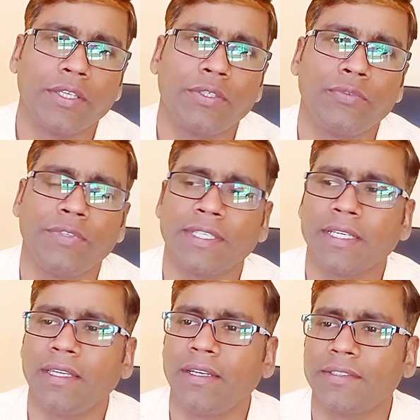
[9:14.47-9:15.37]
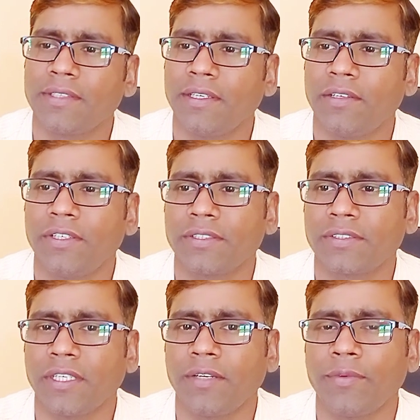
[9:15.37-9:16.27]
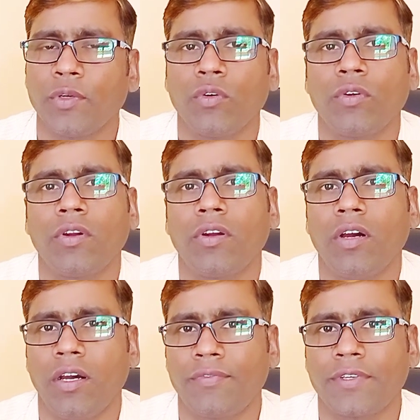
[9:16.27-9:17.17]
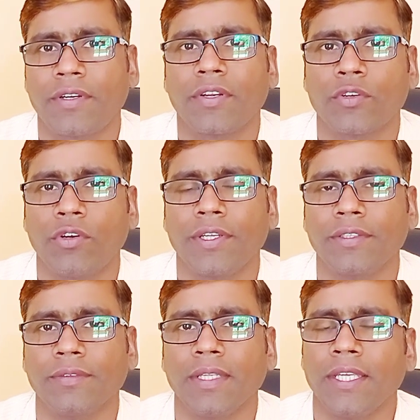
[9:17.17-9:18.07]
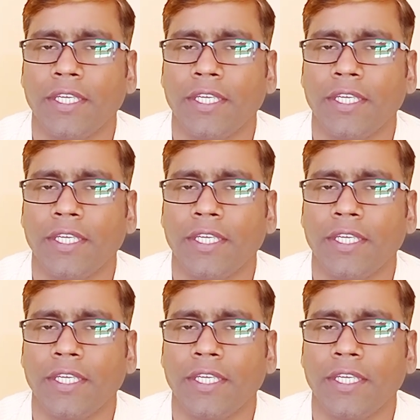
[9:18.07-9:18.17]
We can listen ourselves after recording.